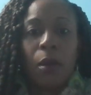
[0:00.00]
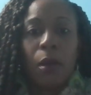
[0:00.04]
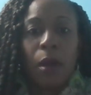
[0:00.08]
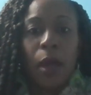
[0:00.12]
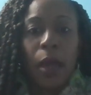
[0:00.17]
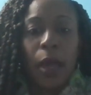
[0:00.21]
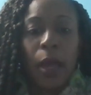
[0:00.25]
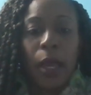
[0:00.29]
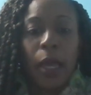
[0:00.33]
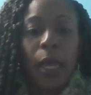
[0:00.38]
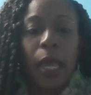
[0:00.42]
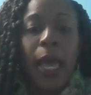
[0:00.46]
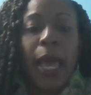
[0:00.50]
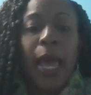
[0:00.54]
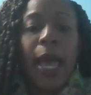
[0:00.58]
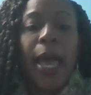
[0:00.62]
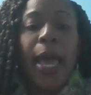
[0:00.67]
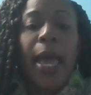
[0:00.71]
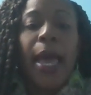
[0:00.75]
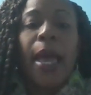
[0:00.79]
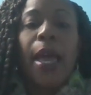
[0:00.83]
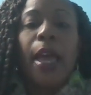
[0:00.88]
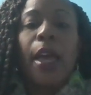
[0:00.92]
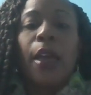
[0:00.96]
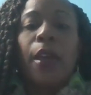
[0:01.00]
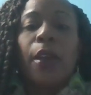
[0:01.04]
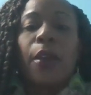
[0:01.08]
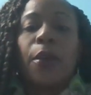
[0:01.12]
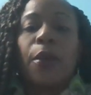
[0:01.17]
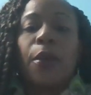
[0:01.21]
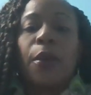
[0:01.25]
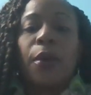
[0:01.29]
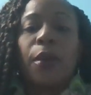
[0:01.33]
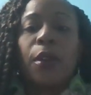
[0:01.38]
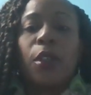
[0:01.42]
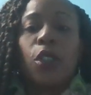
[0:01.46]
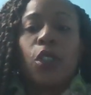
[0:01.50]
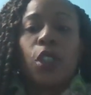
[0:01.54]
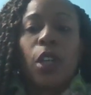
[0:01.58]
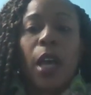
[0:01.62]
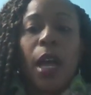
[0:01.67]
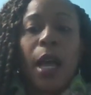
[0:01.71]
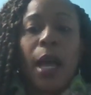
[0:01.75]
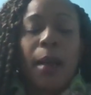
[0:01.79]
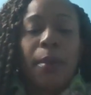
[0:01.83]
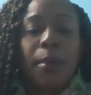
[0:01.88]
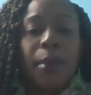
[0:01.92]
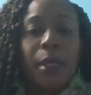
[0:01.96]
Okay? You're on a
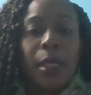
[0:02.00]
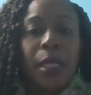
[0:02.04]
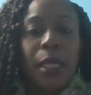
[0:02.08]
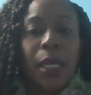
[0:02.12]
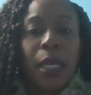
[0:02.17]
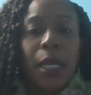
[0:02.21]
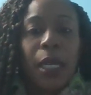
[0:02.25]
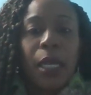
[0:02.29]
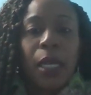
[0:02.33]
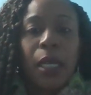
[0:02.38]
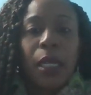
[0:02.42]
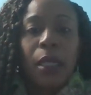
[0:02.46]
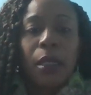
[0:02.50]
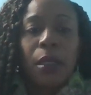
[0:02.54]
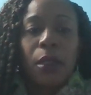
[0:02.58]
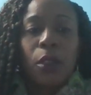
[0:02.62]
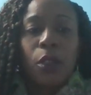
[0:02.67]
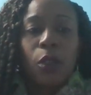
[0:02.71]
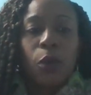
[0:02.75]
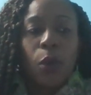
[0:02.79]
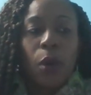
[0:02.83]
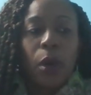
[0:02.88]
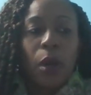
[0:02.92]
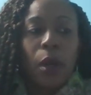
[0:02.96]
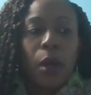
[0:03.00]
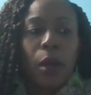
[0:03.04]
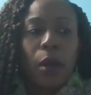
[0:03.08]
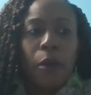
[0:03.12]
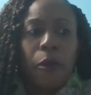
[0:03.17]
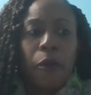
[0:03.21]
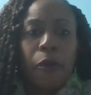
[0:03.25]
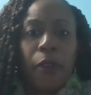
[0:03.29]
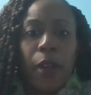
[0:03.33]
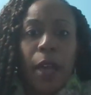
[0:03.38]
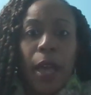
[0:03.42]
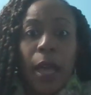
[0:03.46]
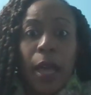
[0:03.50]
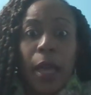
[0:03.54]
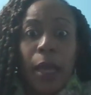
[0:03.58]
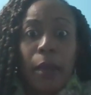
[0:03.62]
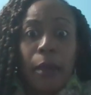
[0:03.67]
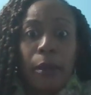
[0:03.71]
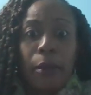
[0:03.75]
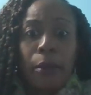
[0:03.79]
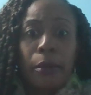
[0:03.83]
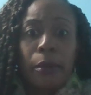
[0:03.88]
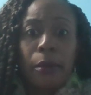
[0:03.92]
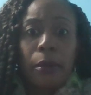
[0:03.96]
job 10, 12,
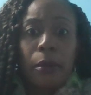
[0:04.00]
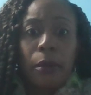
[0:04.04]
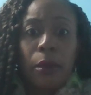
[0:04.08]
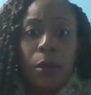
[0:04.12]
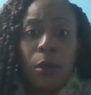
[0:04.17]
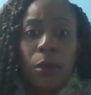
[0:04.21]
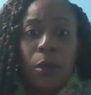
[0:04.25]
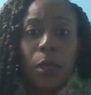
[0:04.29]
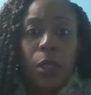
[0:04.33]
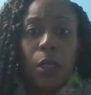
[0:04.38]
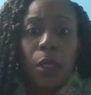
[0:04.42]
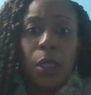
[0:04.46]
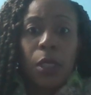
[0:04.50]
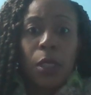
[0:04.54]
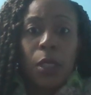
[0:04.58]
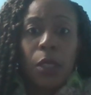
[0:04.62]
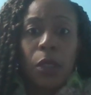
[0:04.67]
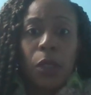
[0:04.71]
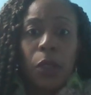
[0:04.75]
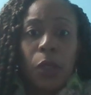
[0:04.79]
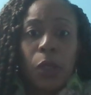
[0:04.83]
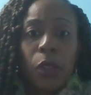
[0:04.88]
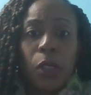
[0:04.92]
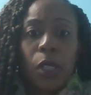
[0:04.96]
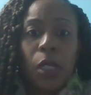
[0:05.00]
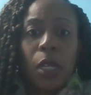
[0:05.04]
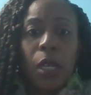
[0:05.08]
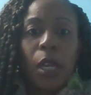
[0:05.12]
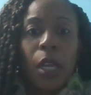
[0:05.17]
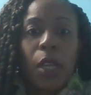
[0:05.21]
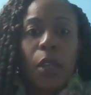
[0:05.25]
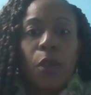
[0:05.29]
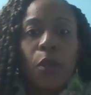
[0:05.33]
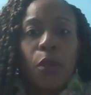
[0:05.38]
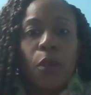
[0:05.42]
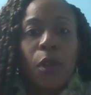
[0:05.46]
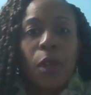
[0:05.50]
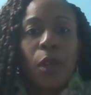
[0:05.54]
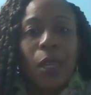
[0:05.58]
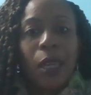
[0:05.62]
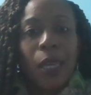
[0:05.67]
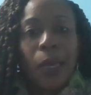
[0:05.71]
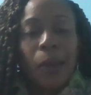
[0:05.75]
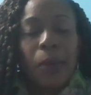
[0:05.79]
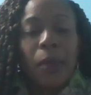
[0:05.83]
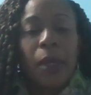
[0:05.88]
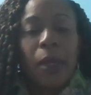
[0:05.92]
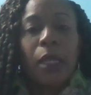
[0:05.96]
5, 3 years, and you
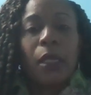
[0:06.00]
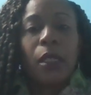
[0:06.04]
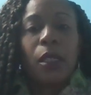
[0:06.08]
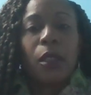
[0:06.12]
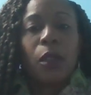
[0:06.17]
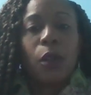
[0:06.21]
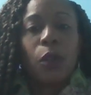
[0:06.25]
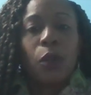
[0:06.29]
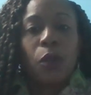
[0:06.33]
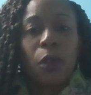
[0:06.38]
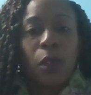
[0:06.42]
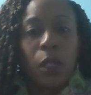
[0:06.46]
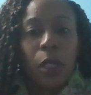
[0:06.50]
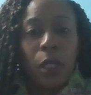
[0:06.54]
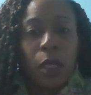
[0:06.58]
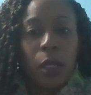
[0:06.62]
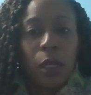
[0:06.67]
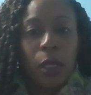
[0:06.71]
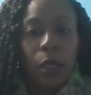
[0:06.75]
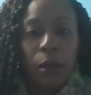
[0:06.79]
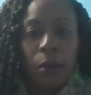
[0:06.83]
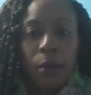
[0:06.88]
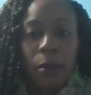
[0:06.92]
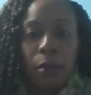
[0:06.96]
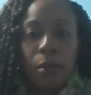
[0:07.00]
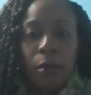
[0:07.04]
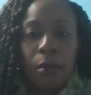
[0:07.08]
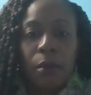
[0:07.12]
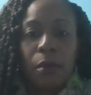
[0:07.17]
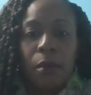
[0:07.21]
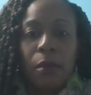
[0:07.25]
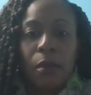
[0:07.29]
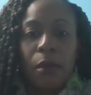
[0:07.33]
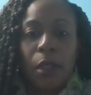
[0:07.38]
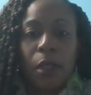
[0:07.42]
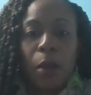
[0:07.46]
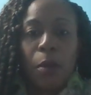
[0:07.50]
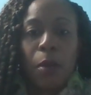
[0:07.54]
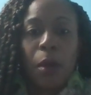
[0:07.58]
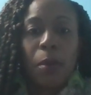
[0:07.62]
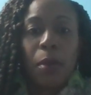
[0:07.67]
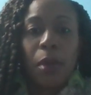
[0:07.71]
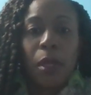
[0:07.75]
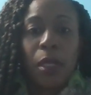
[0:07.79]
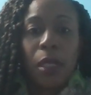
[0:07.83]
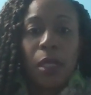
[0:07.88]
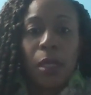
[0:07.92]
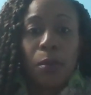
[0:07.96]
keep getting overlooked. There may
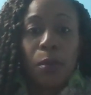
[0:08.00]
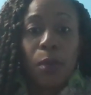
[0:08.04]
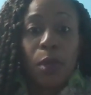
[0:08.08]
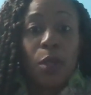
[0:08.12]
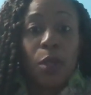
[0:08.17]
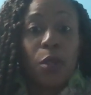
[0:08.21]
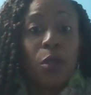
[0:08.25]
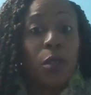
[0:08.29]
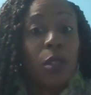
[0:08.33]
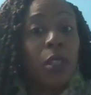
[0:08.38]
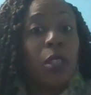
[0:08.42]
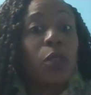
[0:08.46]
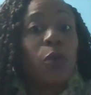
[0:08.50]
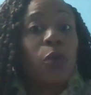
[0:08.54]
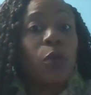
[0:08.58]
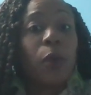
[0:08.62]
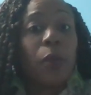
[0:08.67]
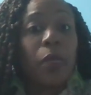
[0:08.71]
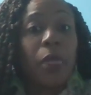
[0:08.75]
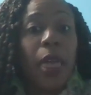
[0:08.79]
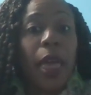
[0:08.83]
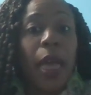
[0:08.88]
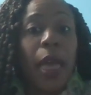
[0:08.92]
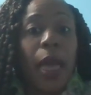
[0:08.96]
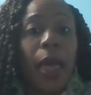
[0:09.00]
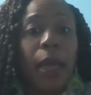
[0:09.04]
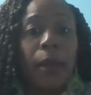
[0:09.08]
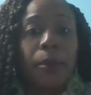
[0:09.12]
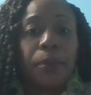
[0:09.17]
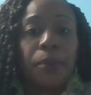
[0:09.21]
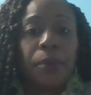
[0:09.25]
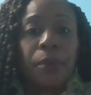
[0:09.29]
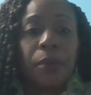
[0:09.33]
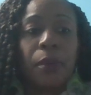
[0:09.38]
be some bitterness with that.